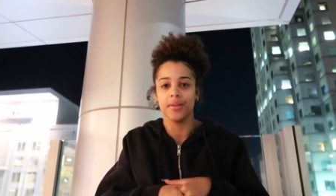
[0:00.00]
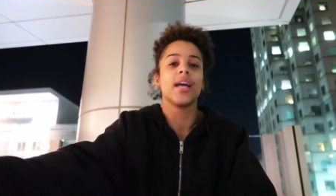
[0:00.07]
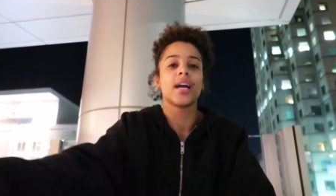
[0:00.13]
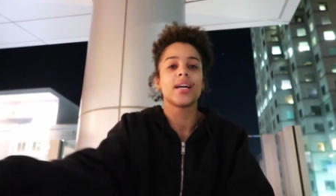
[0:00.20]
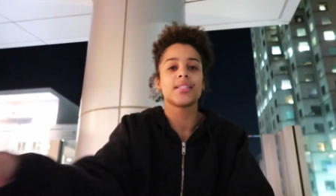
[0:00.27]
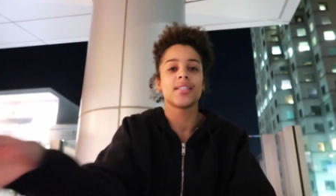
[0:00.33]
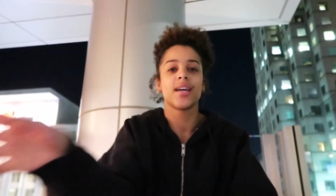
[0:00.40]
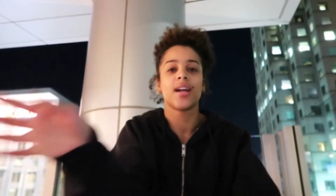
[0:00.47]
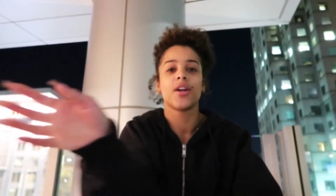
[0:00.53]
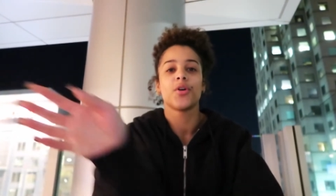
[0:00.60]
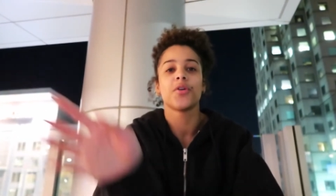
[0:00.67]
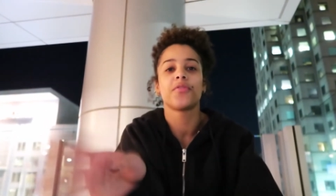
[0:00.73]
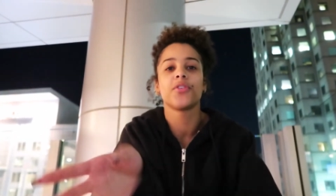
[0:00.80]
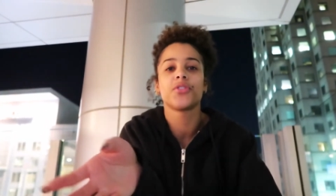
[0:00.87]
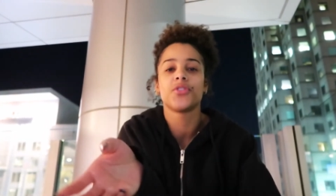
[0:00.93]
Like I said, I
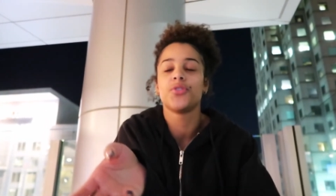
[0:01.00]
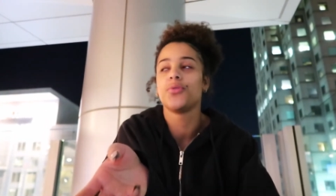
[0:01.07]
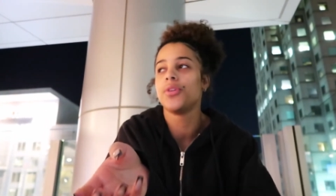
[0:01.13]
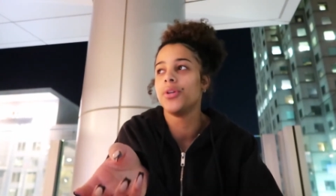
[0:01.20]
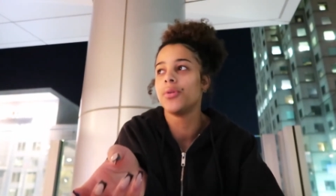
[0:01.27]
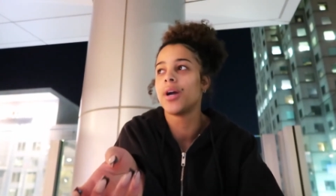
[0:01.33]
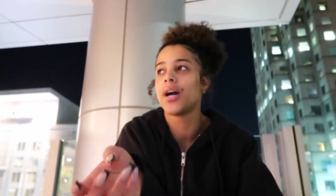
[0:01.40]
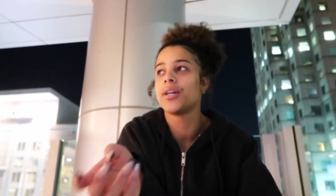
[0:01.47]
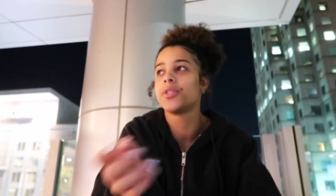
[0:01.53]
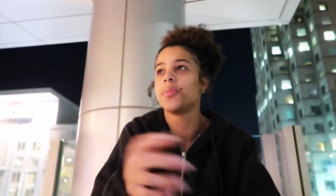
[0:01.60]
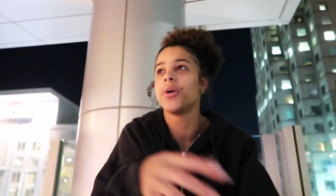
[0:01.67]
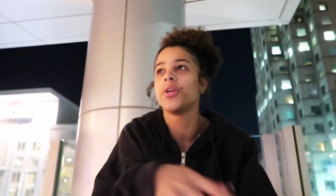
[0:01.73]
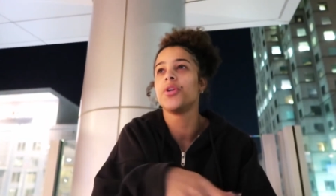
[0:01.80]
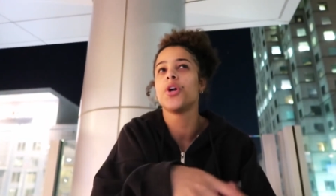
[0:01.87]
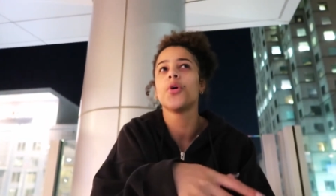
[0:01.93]
know it feels new to you guys,
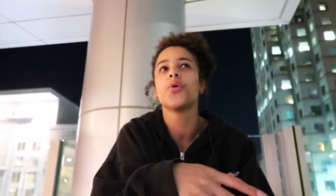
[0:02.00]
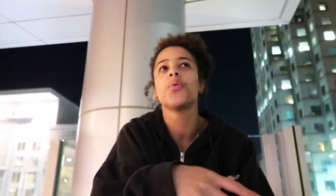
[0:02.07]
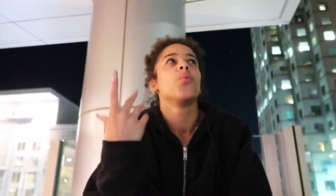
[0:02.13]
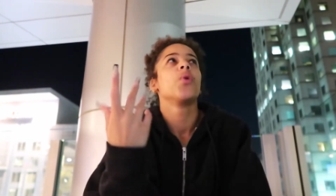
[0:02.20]
but you know